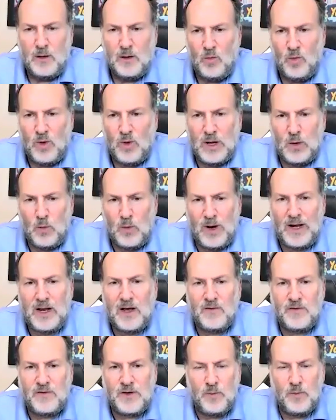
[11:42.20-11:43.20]
What what
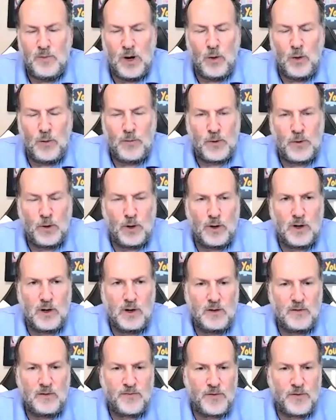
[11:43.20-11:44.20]
have you both
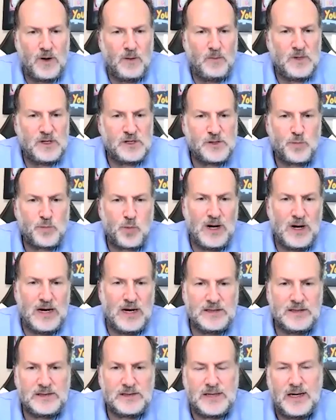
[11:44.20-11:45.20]
learned from this
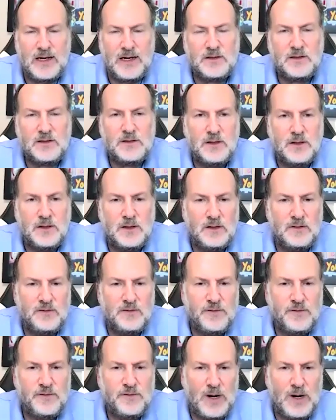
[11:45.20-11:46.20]
process
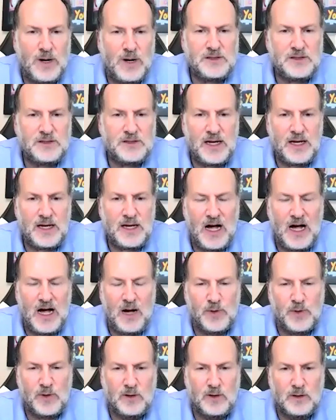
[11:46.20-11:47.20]
of raising
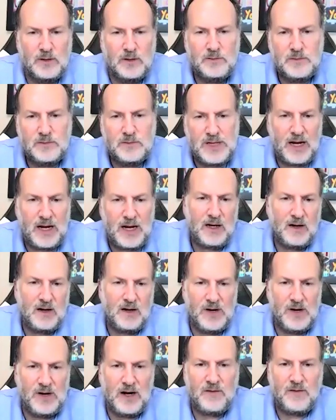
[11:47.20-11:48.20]
capital, getting
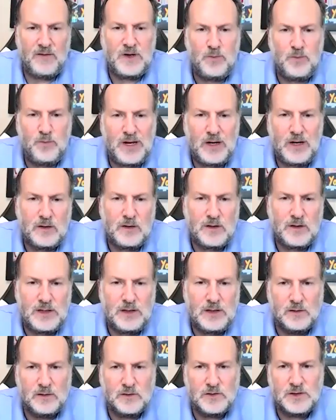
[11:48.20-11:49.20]
involved in bigger
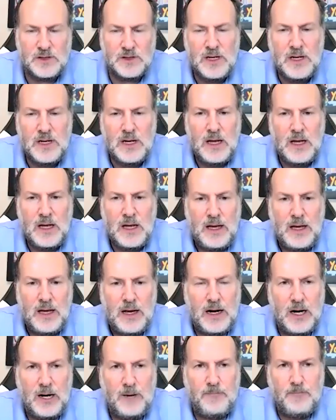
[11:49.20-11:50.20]
deals,
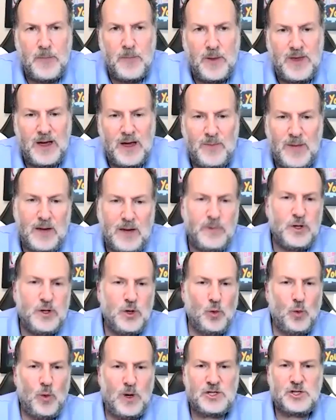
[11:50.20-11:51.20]
um, that maybe
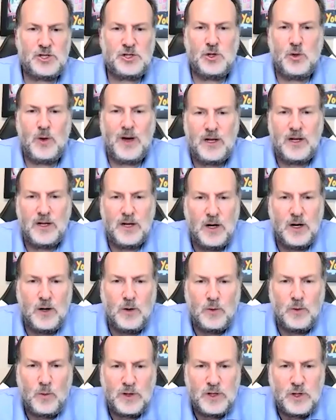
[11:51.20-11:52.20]
you wish you had
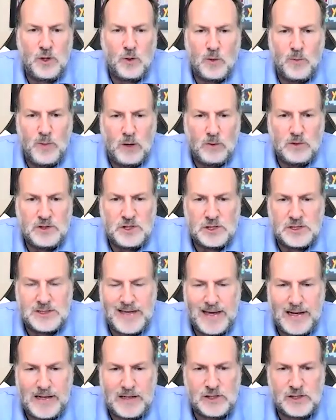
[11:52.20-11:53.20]
known when you were both just
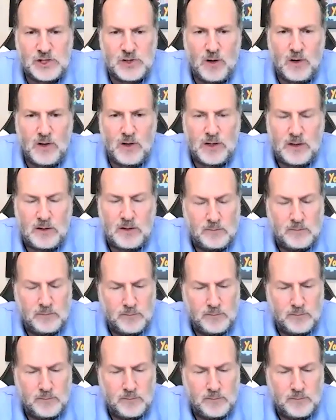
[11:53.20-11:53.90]
getting started?